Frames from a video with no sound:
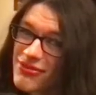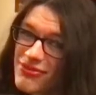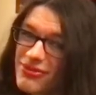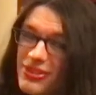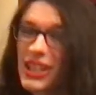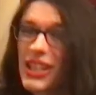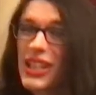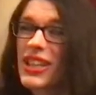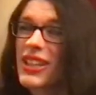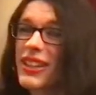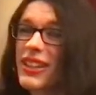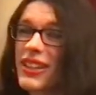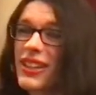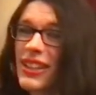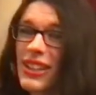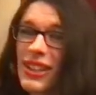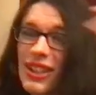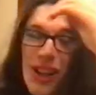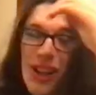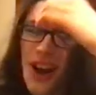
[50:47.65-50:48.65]
Like,
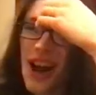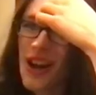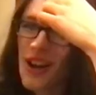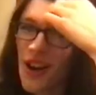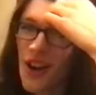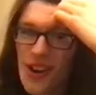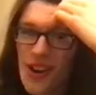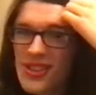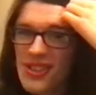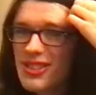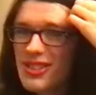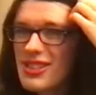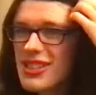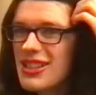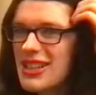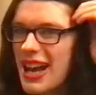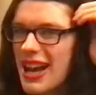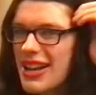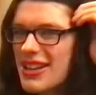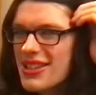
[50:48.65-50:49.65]
I honestly
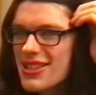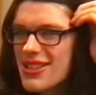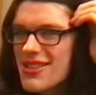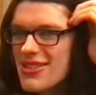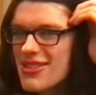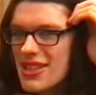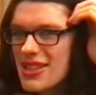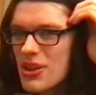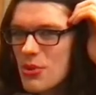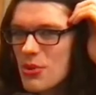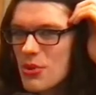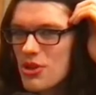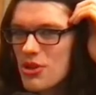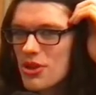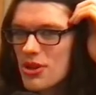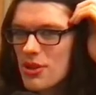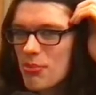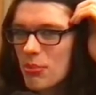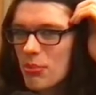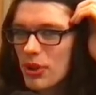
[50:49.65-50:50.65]
kind of think we should
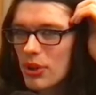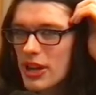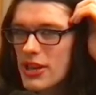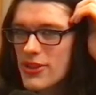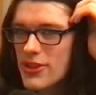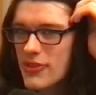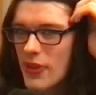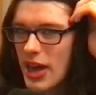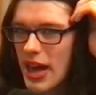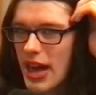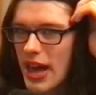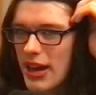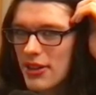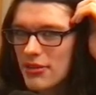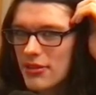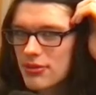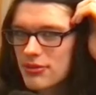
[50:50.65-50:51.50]
embrace that